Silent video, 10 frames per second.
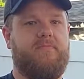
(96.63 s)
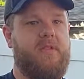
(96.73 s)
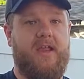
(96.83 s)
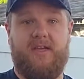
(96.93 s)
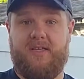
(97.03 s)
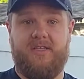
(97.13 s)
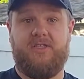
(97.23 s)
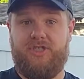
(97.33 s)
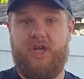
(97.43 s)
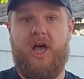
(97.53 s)
And it does
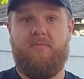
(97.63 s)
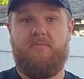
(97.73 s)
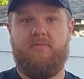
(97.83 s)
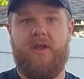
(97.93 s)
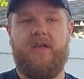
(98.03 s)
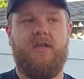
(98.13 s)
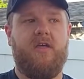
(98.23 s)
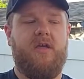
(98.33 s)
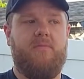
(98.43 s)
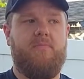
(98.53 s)
the job, right?
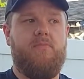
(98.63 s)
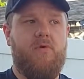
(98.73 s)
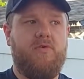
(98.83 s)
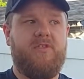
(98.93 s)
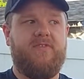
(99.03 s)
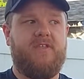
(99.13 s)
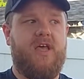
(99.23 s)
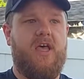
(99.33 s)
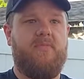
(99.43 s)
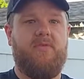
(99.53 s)
Most of the
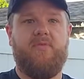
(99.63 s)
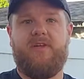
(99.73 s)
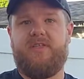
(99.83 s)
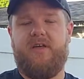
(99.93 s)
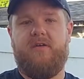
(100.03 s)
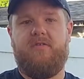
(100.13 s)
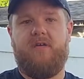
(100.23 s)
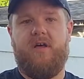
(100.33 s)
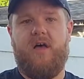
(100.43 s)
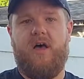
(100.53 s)
time, the retail
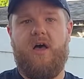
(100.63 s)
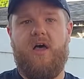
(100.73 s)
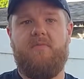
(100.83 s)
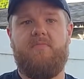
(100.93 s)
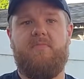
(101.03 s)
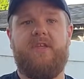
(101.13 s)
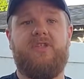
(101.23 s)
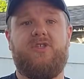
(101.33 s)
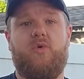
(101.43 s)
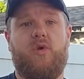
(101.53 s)
on
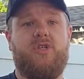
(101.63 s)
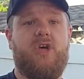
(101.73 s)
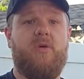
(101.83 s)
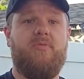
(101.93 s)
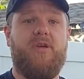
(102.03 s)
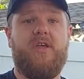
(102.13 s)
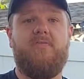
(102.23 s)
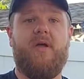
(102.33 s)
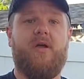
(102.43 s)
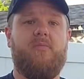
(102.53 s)
these doors are pretty
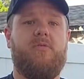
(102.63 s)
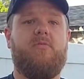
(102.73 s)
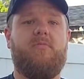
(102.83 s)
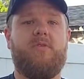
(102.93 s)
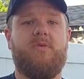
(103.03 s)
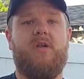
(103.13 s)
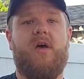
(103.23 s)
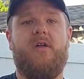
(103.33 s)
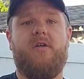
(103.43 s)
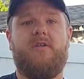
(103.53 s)
comparable, between
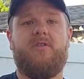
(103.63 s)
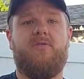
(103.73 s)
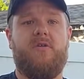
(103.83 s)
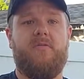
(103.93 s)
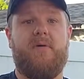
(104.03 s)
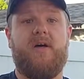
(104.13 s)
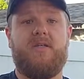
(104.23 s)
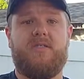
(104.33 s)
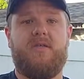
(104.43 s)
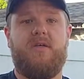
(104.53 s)
100, 200
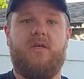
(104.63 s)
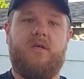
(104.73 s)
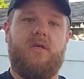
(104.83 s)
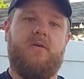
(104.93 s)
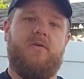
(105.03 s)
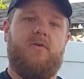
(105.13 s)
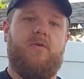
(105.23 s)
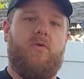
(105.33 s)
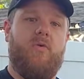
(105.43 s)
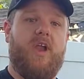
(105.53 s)
bucks.
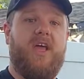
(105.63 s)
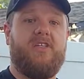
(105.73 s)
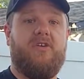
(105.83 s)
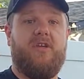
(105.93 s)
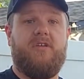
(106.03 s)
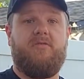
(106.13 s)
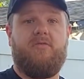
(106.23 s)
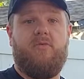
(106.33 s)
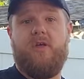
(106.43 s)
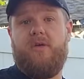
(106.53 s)
When I started
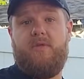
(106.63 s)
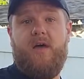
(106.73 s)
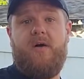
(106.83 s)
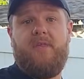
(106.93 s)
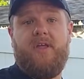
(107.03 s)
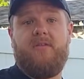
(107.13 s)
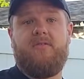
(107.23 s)
working with Omlet,